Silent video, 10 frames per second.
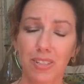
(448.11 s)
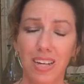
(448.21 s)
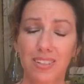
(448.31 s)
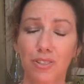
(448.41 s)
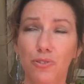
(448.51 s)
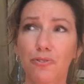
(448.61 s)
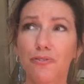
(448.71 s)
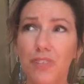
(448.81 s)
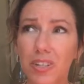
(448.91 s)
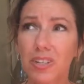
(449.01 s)
And you
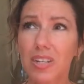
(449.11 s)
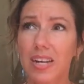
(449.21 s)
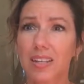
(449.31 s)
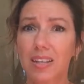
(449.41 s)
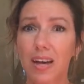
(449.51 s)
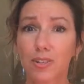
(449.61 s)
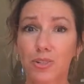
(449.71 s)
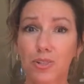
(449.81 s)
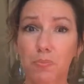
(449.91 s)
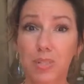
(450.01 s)
feel like that
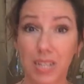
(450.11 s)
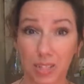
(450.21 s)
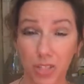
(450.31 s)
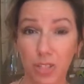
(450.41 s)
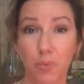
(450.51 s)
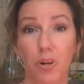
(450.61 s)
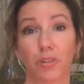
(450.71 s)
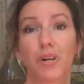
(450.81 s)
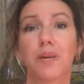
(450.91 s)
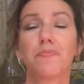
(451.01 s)
could potentially work,
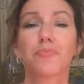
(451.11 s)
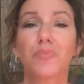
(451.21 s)
right?